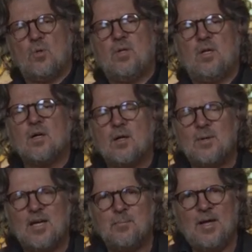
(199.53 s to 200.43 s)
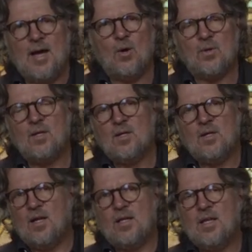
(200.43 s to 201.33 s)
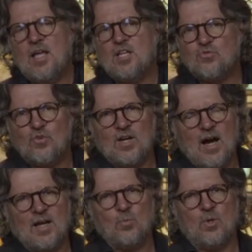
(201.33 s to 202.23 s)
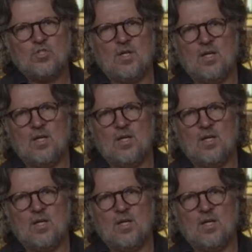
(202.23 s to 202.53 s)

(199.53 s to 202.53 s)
this so they can come get me out, and he is forgotten